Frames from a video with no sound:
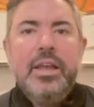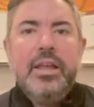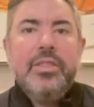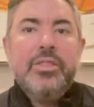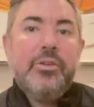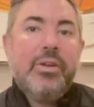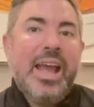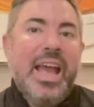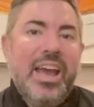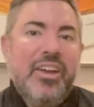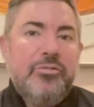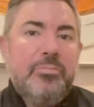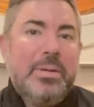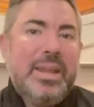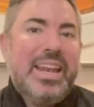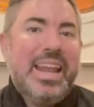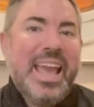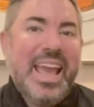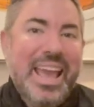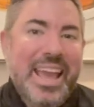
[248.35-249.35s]
there have
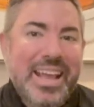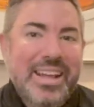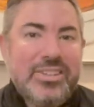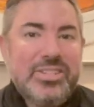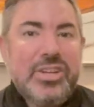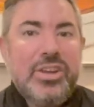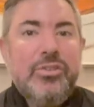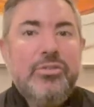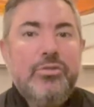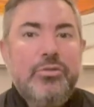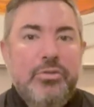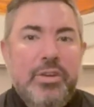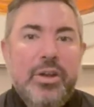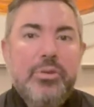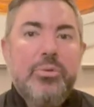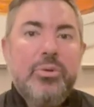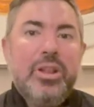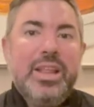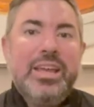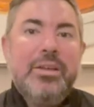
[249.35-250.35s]
been 8
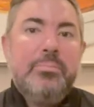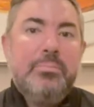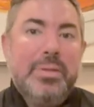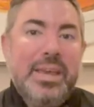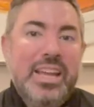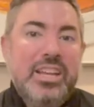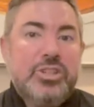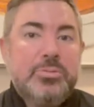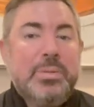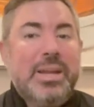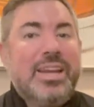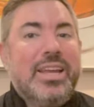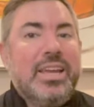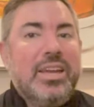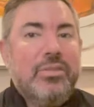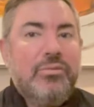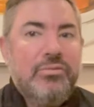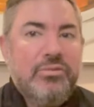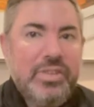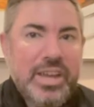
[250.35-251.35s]
federal impeachment
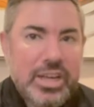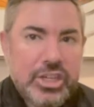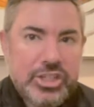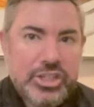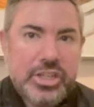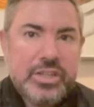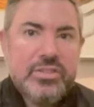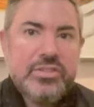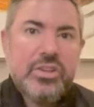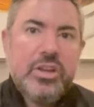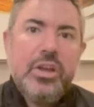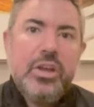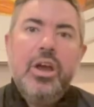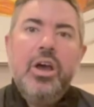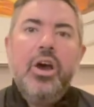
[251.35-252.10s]
convictions,